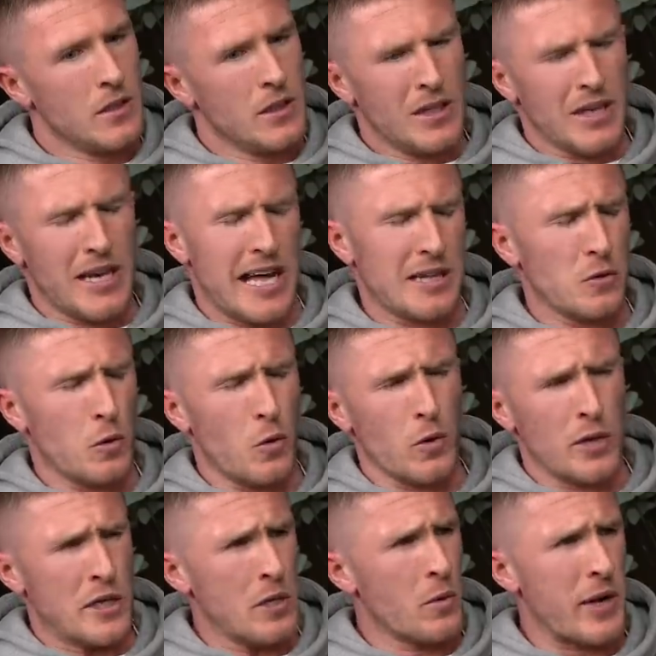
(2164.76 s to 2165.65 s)
Lad, all
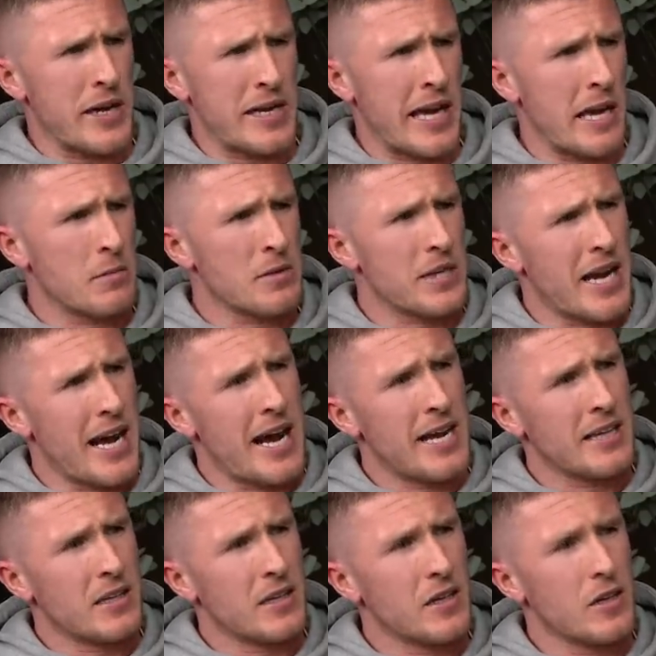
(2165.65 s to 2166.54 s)
the away games are
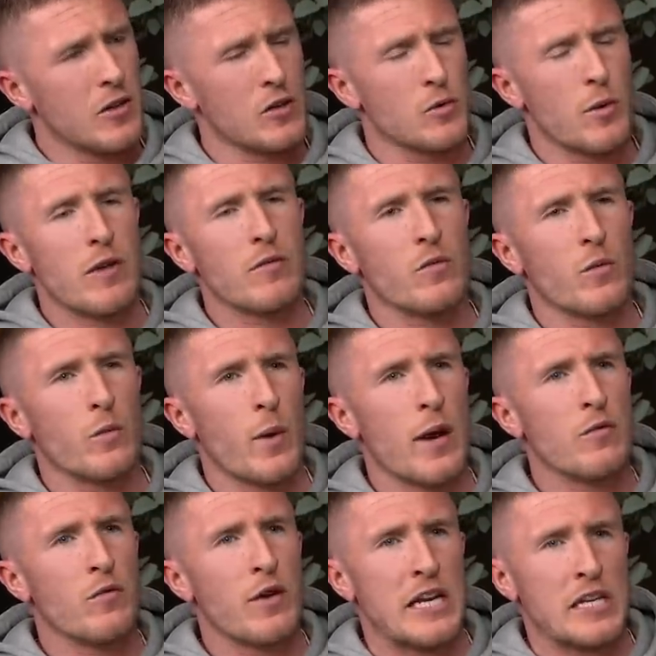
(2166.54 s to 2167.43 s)
hard. Because when
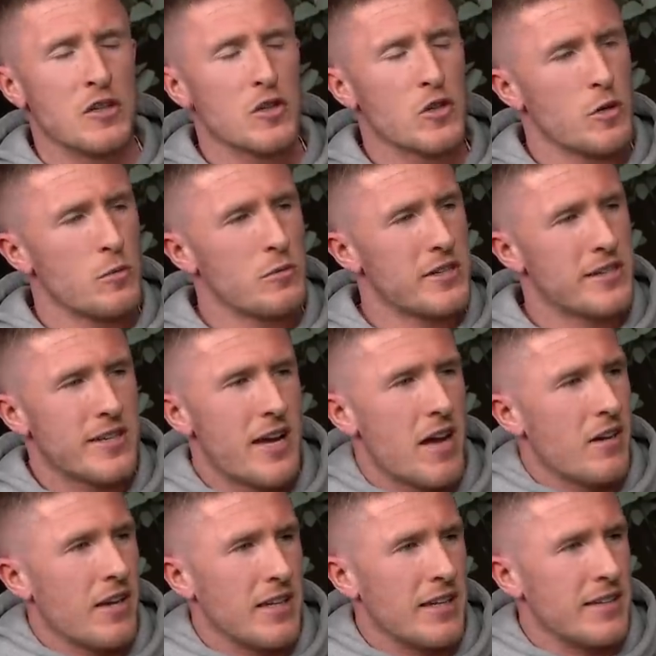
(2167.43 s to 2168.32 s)
Rangers come to
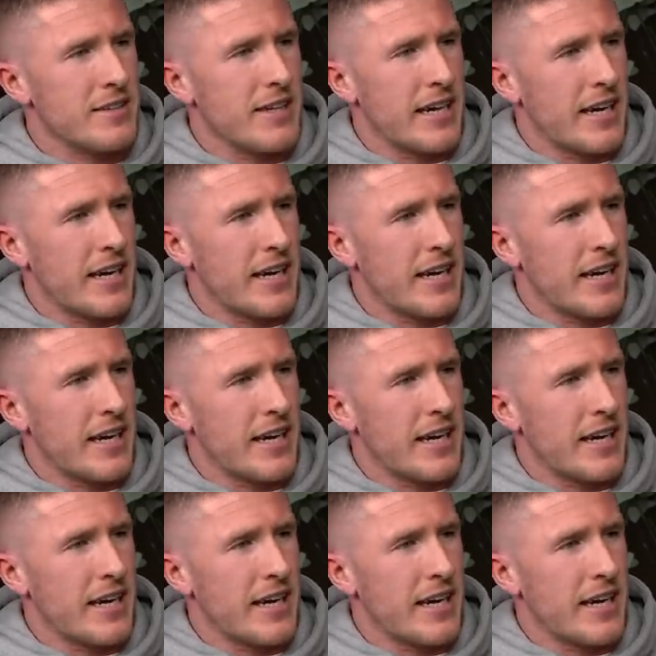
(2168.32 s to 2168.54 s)
town, lad, it's